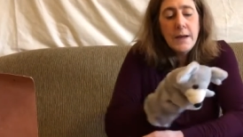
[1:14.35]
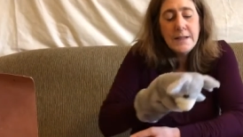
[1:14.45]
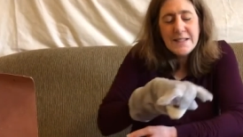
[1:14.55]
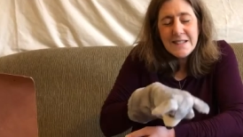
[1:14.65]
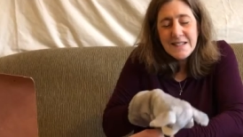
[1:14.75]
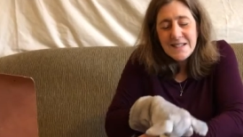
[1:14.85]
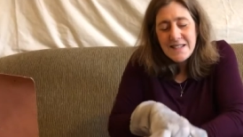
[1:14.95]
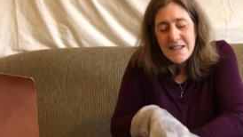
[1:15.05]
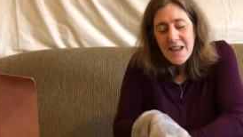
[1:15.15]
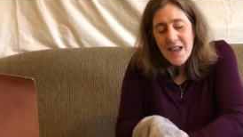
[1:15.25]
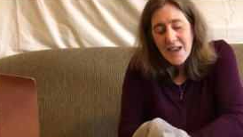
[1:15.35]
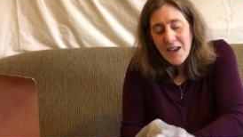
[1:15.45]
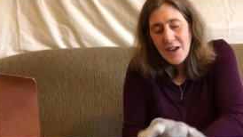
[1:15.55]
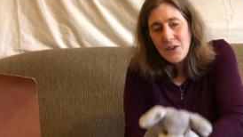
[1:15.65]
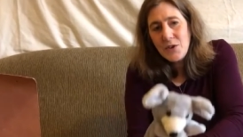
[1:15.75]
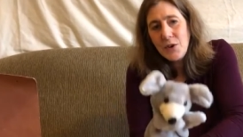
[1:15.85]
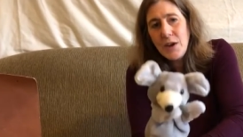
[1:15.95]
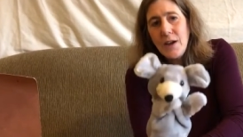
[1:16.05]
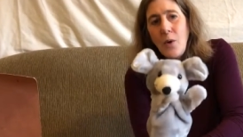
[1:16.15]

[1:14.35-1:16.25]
He snuck under a